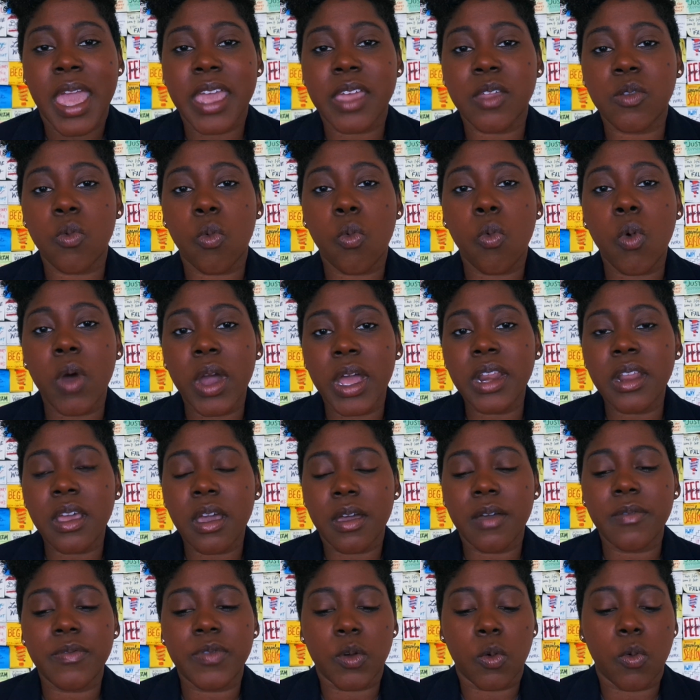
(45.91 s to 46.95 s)
And one
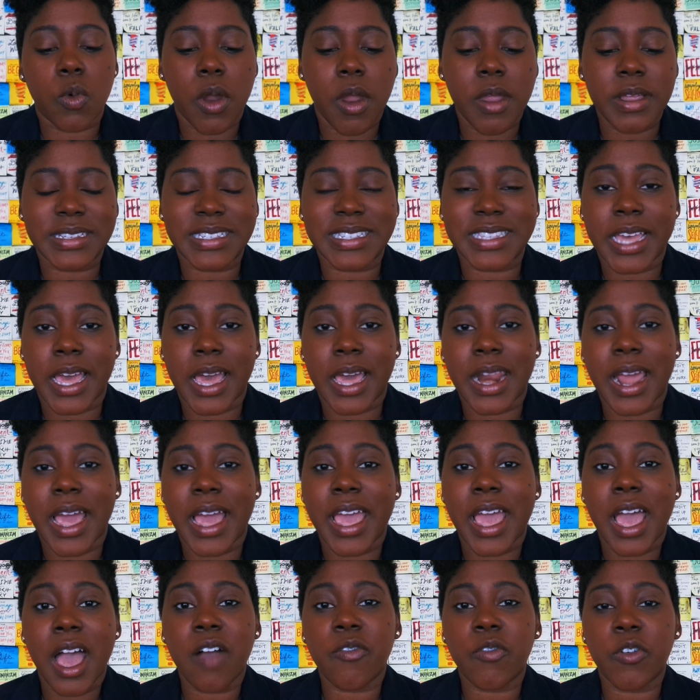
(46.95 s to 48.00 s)
of the works that I
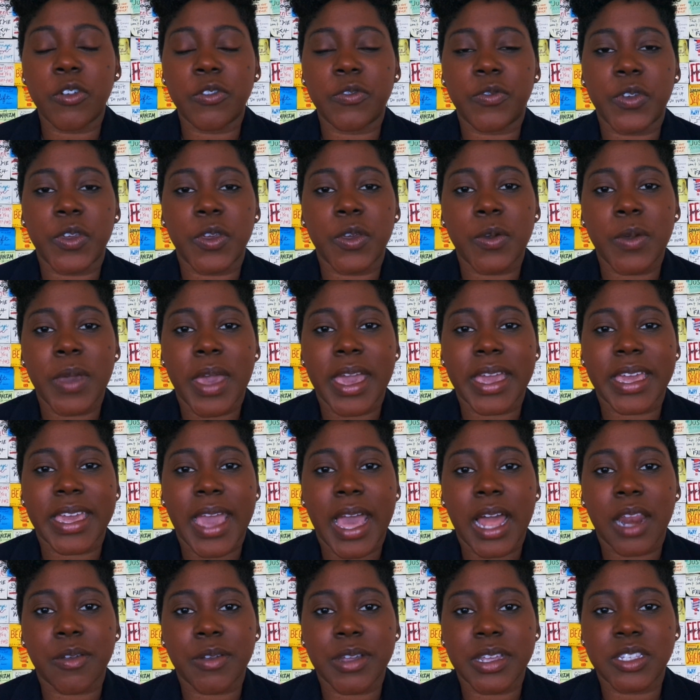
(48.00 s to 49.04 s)
have on view at
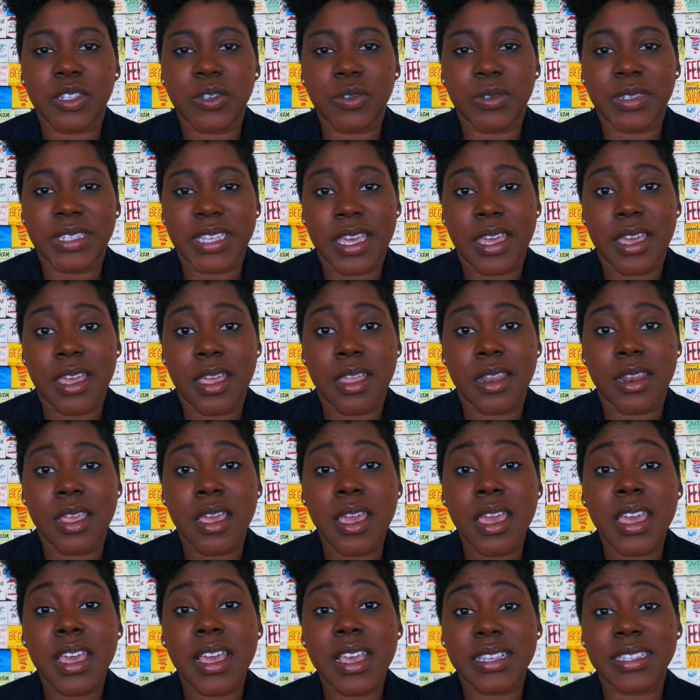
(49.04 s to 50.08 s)
Gallery 210
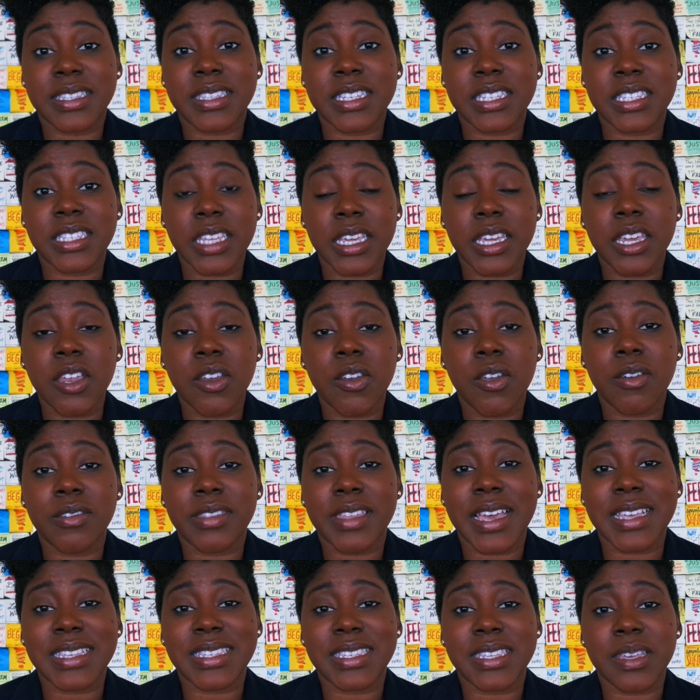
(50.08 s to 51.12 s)
is the sticky note
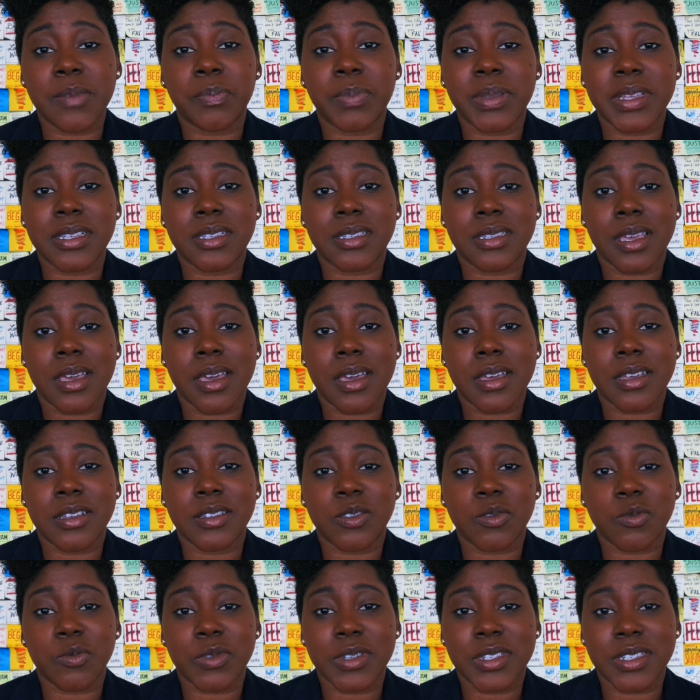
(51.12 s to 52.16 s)
that simply
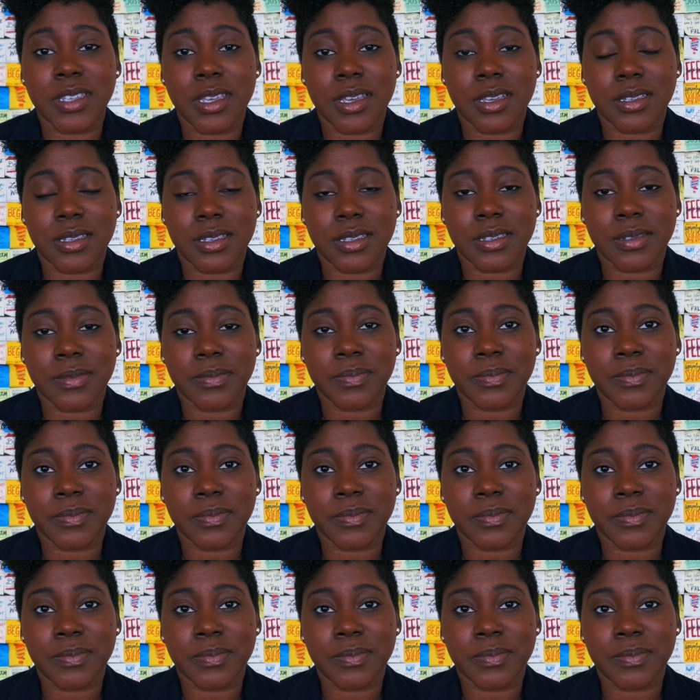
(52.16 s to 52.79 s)
says resist.